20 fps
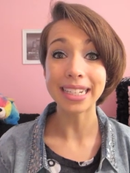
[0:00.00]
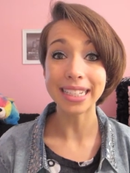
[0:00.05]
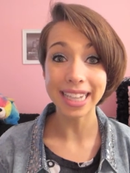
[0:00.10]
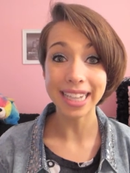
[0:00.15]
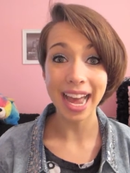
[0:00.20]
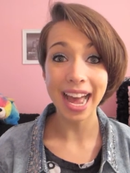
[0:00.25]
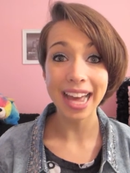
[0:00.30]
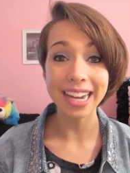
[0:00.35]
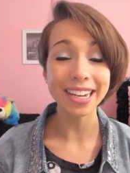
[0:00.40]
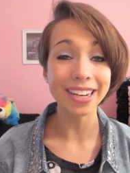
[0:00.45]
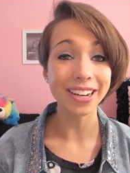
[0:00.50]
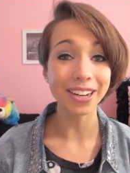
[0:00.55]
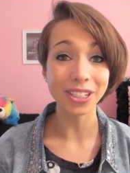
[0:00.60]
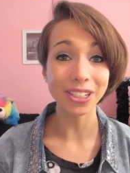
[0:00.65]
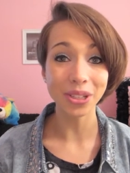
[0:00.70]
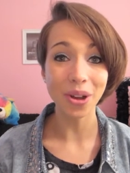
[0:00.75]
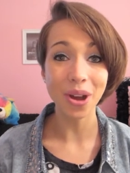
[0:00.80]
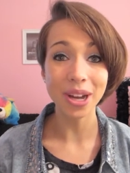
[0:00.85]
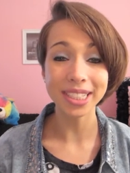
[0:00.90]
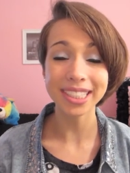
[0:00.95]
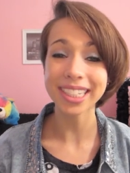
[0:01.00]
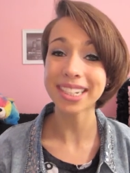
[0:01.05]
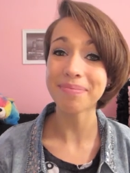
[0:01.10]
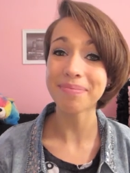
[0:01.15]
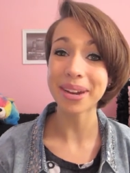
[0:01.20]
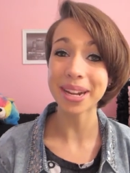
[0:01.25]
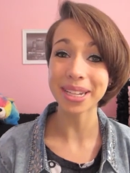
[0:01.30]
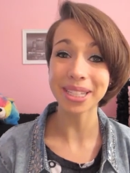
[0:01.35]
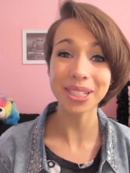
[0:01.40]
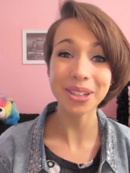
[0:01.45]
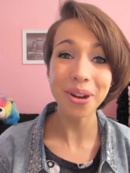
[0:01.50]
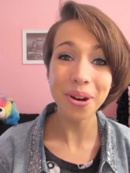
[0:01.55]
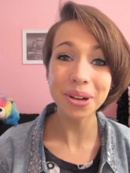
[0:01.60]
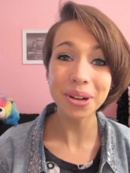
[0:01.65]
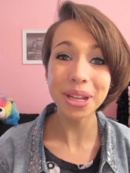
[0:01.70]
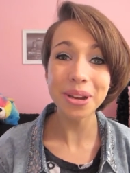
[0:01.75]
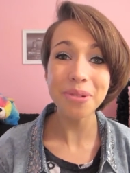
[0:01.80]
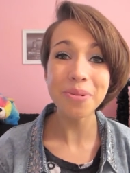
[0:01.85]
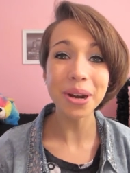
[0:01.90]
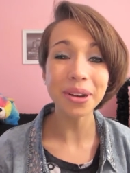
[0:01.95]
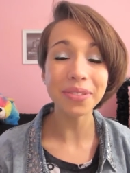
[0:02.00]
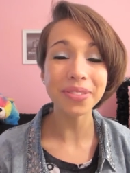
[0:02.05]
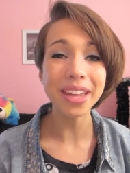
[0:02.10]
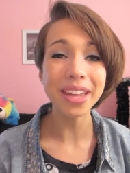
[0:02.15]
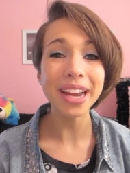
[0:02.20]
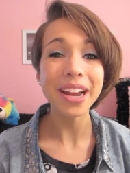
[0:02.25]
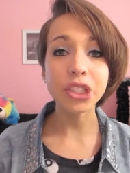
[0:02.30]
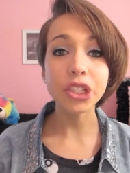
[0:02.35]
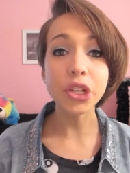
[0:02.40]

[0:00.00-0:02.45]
dead and exhausted, but it's totally worth it.